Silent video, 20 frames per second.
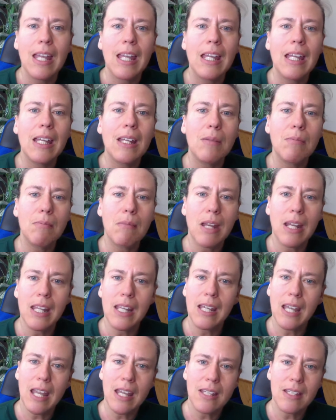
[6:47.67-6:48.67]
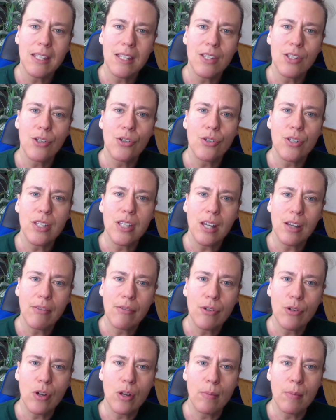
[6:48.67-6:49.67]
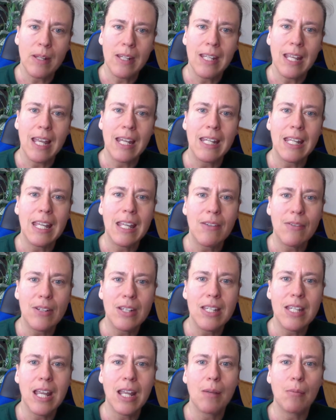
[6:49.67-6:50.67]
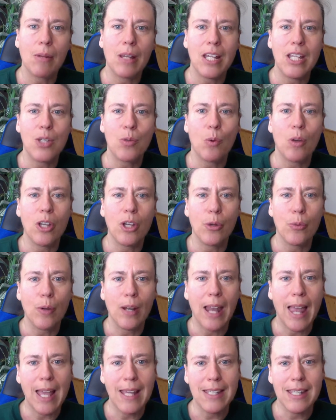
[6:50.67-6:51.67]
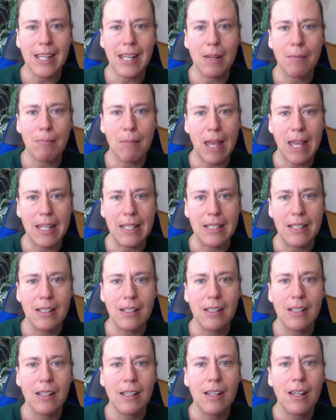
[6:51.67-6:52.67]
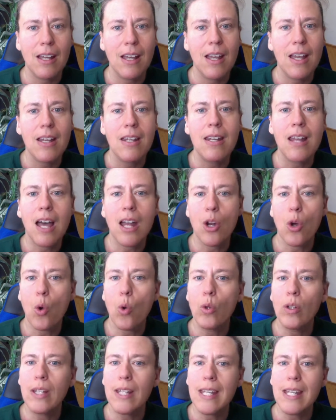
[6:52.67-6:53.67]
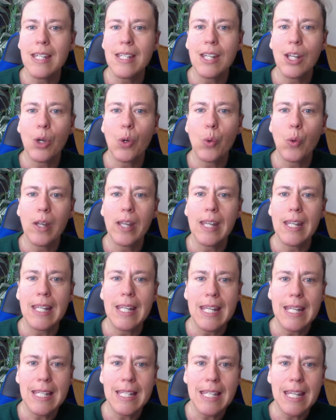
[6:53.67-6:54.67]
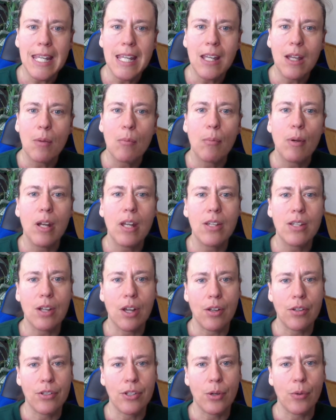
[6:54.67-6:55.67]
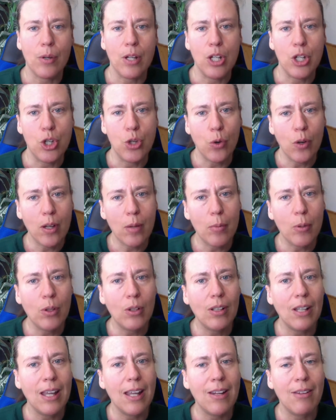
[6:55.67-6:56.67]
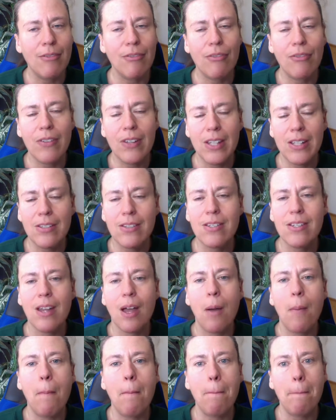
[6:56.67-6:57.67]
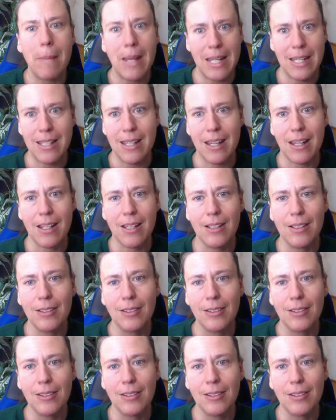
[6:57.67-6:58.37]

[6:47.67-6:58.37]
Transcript: In many cases, your self-treatment can even take place while you're relaxing in bed. Not only is it quick and easy, but it's also enjoyable and it feels amazing.